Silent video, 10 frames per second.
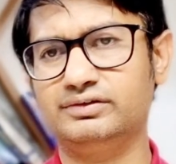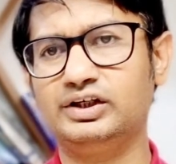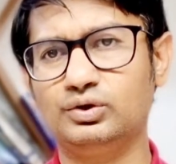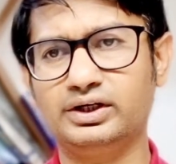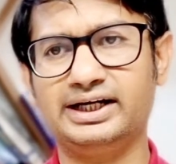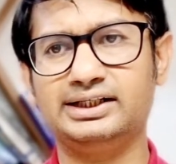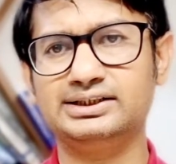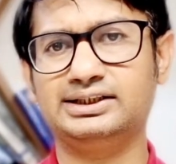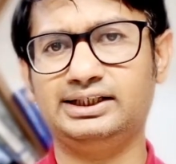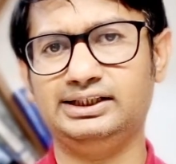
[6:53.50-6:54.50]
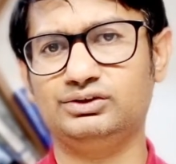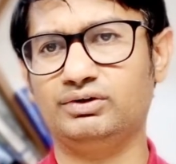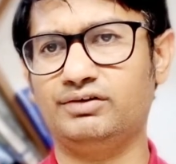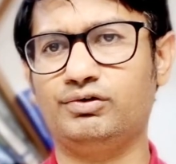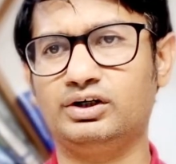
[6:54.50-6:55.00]
we could get this case
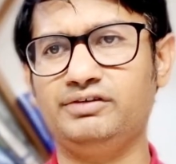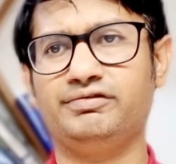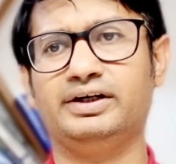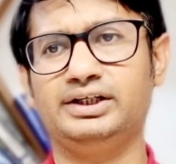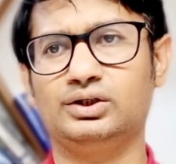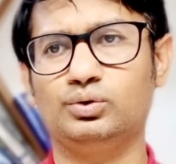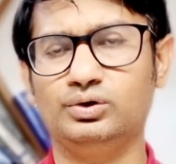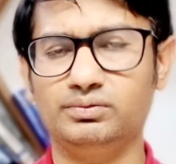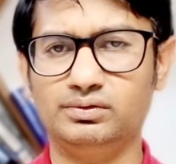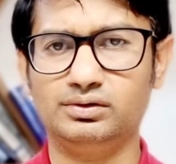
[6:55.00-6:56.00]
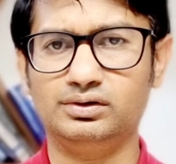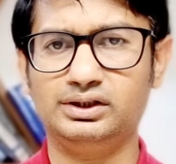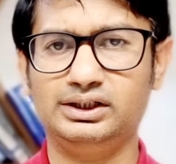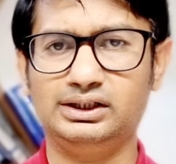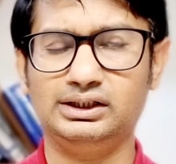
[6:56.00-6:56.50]
where 45-year-old
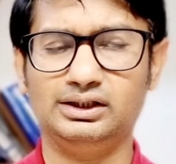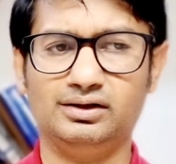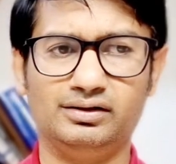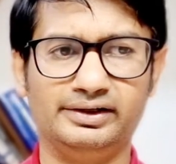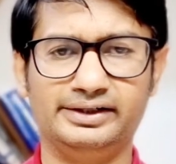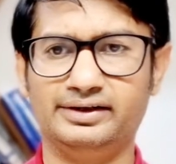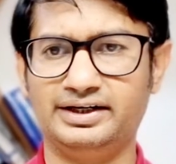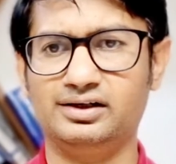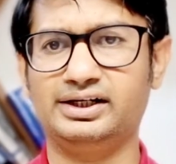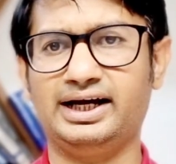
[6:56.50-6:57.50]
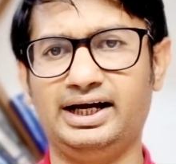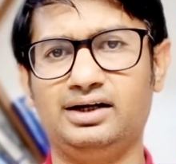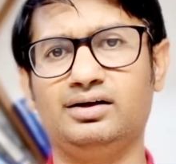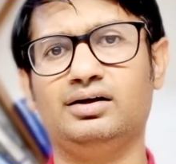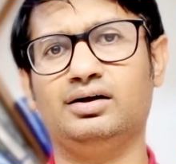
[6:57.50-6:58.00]
an adult
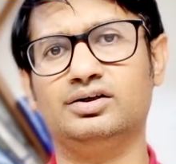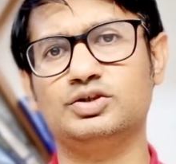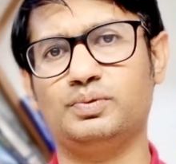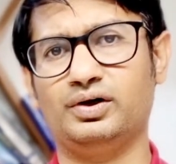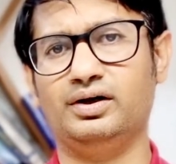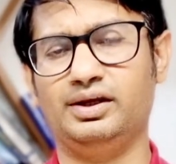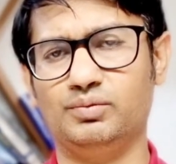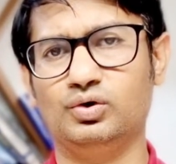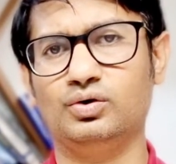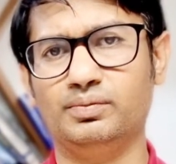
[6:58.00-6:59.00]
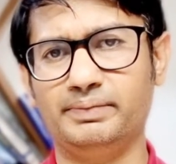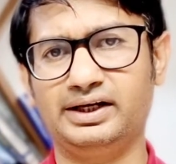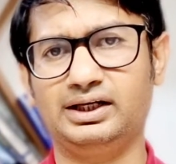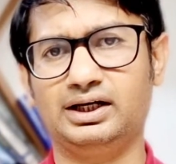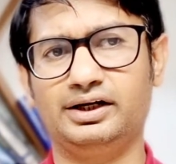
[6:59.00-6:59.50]
had a
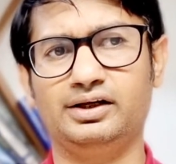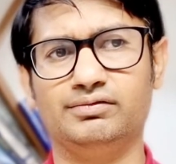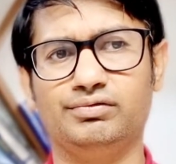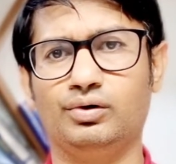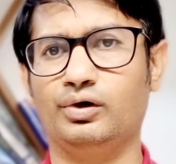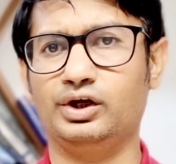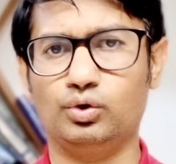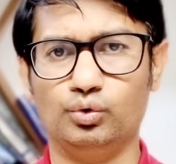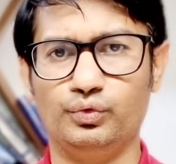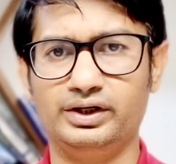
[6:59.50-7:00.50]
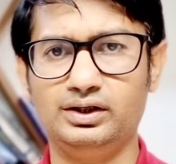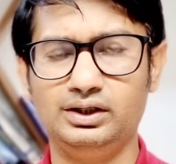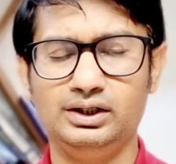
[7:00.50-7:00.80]
hemopericardium following COVID,